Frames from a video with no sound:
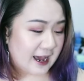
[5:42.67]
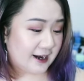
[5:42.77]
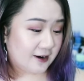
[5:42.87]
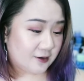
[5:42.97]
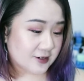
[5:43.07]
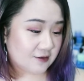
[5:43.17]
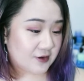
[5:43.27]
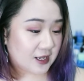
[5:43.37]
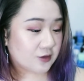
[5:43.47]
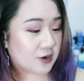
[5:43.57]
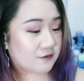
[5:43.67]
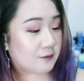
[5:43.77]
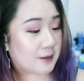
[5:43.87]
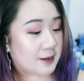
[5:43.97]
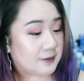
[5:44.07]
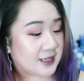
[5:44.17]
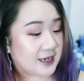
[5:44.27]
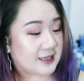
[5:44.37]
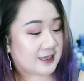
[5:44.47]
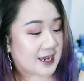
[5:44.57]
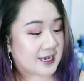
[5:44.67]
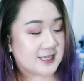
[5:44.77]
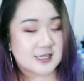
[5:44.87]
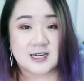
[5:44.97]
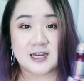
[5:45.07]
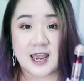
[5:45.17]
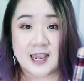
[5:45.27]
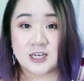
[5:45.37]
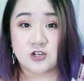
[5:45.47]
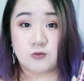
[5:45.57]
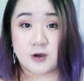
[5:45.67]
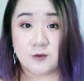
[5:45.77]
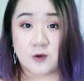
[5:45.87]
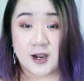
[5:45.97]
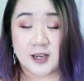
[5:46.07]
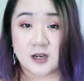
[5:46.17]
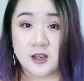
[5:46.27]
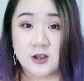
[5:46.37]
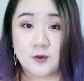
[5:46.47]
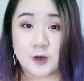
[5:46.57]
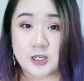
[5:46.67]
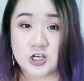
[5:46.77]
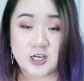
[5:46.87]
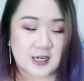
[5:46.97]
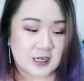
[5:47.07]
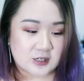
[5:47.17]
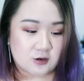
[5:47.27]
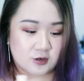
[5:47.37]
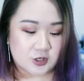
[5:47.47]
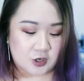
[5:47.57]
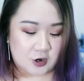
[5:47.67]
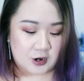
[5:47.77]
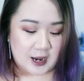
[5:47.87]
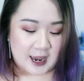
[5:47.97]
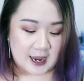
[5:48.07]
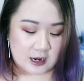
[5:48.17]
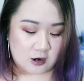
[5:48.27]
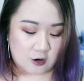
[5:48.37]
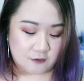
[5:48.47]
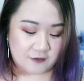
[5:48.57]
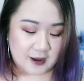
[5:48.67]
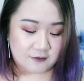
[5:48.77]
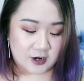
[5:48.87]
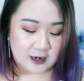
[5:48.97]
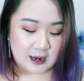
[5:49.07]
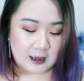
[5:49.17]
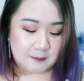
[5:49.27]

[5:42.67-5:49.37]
and I also have another one from Maybelline, the Instant Age Rewind, which is also a cult favorite,